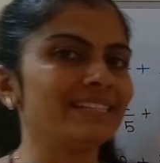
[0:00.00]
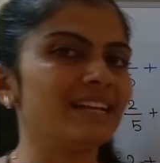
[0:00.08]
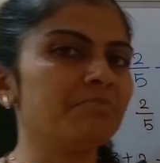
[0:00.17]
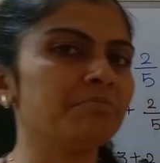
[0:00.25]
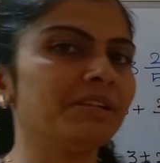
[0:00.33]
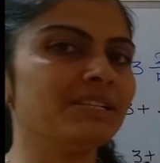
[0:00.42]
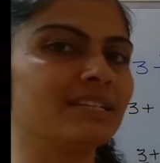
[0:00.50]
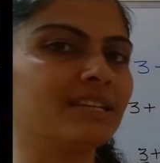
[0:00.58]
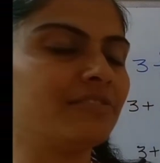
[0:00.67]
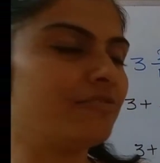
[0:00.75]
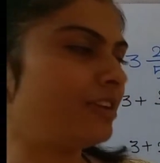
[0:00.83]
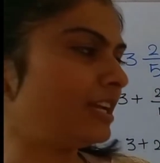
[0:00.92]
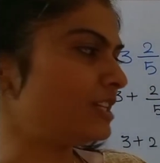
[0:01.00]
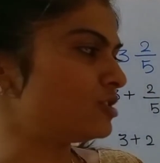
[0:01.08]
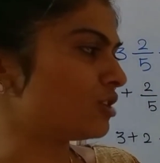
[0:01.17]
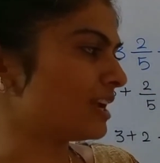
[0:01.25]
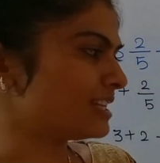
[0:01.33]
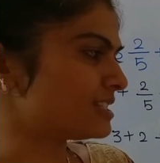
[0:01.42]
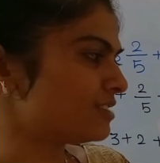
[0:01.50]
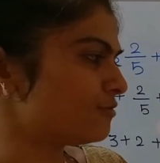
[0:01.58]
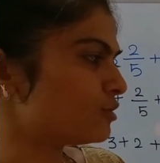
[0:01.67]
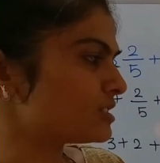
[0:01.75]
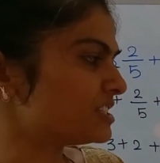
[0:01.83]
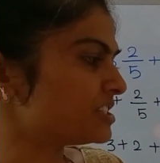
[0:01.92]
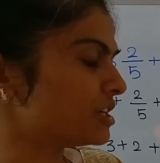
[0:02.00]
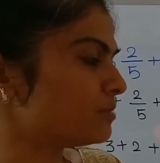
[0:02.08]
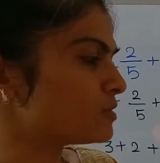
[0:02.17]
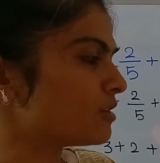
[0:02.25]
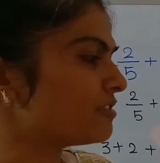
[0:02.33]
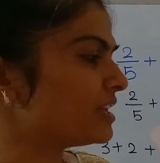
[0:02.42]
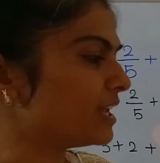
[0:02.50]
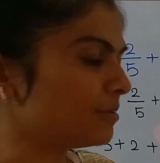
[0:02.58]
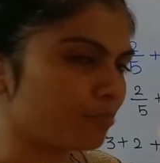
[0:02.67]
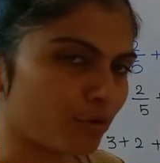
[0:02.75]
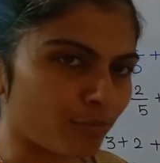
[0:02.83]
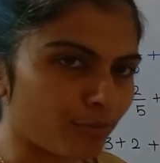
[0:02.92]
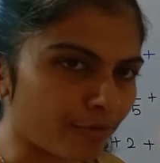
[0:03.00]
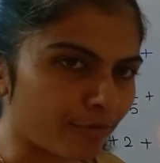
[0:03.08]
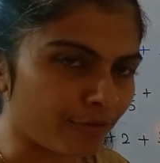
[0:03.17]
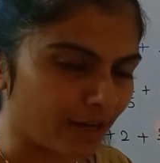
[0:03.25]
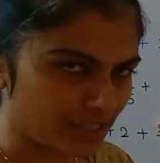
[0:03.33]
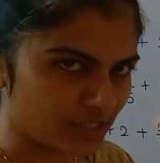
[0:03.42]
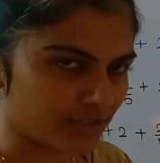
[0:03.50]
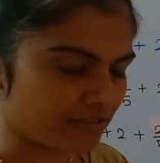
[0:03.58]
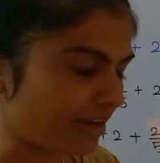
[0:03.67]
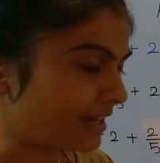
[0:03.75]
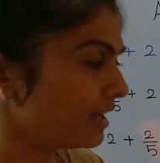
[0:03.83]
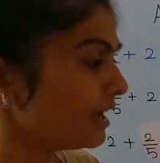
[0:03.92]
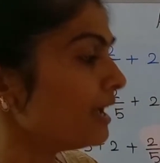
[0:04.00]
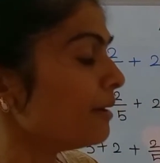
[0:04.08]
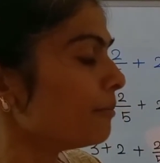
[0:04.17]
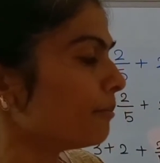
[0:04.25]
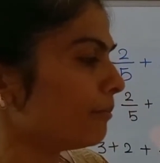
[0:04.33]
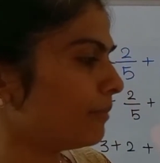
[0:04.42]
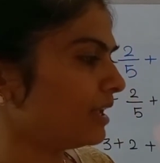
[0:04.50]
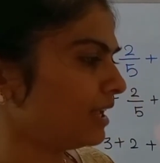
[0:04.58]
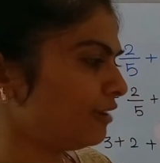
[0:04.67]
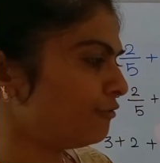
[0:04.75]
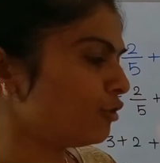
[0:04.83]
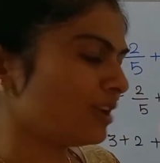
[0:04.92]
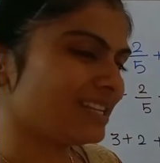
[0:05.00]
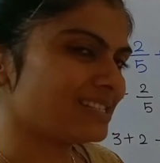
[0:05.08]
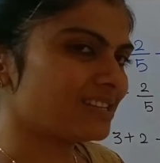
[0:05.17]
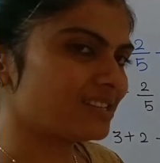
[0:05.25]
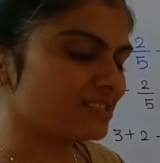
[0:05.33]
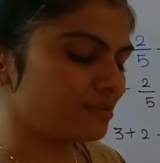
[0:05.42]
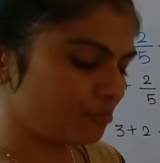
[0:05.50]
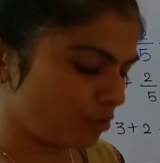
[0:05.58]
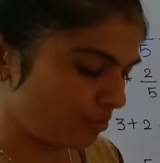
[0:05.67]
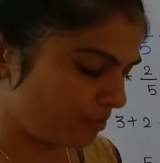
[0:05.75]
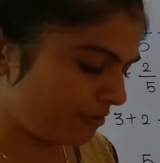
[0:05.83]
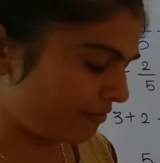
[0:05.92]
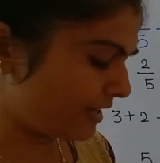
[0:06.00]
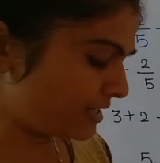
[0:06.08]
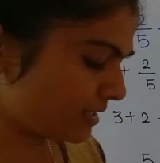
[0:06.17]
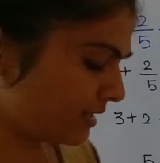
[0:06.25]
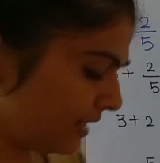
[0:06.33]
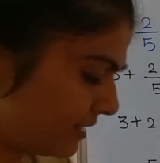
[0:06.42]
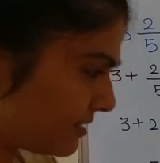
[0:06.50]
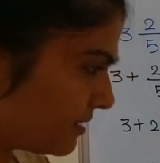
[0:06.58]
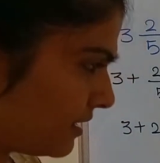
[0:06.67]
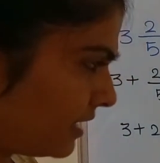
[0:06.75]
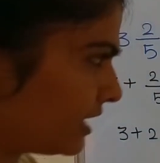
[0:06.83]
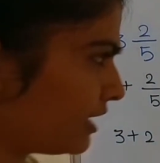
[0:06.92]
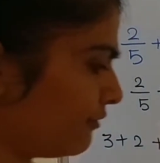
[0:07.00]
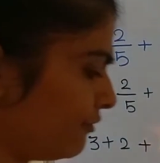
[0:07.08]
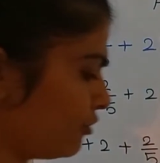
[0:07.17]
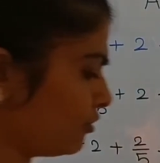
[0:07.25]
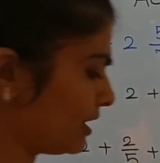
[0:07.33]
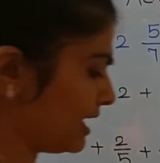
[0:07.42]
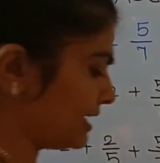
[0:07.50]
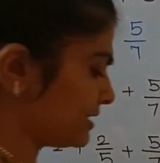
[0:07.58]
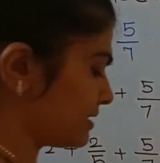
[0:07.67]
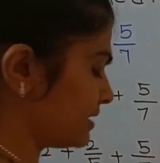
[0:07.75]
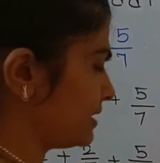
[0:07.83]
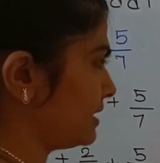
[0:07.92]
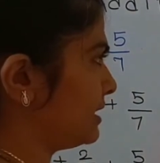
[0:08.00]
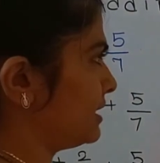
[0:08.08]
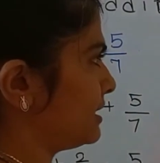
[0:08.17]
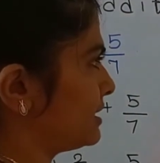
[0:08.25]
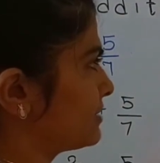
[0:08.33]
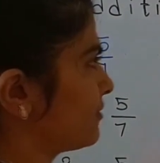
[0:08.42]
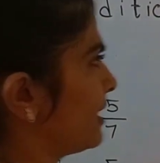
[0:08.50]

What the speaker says: examples in which your answer was in terms of the improper fraction, right? If your answer is in proper fraction, let's say if your answer is,